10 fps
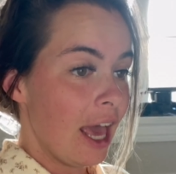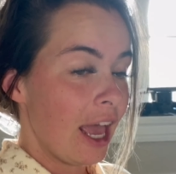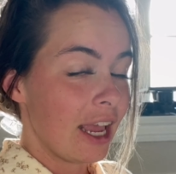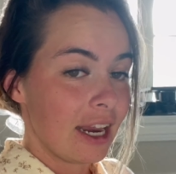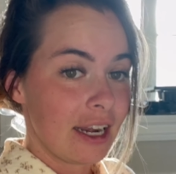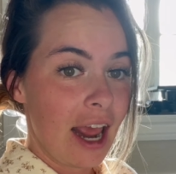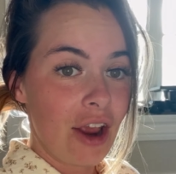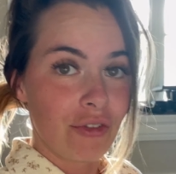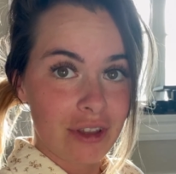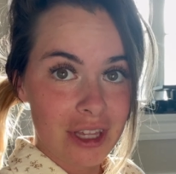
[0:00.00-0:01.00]
and
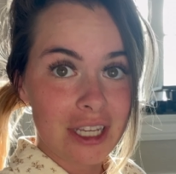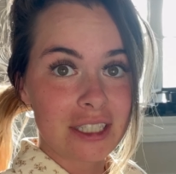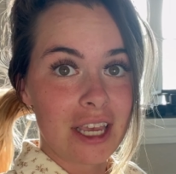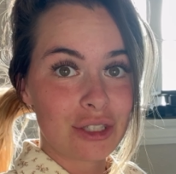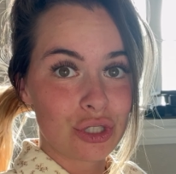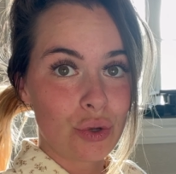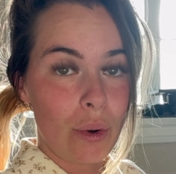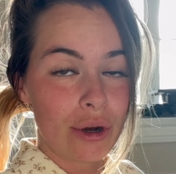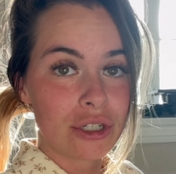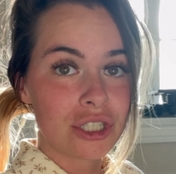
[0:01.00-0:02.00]
everything is getting
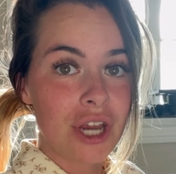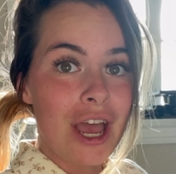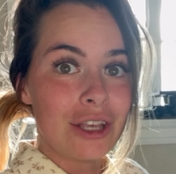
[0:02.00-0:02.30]
scorched.